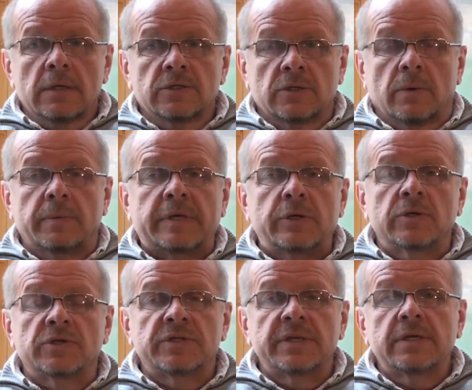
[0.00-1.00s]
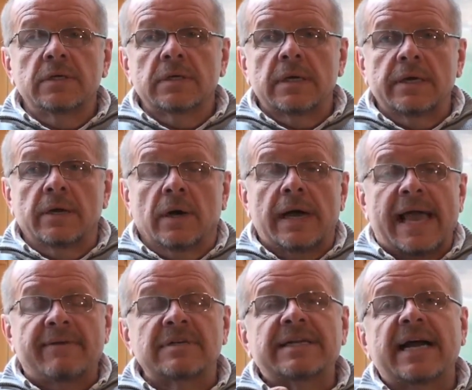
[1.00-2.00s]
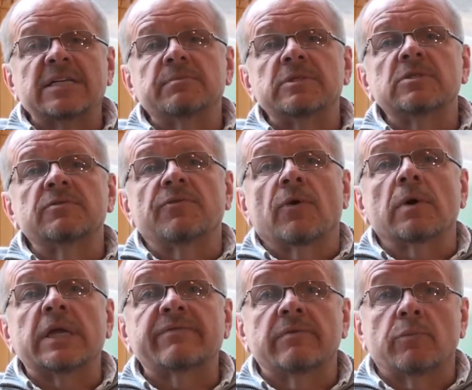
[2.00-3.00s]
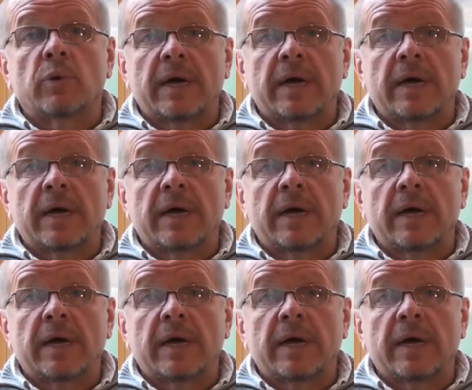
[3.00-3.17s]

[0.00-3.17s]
So when you're seeing advertisements for given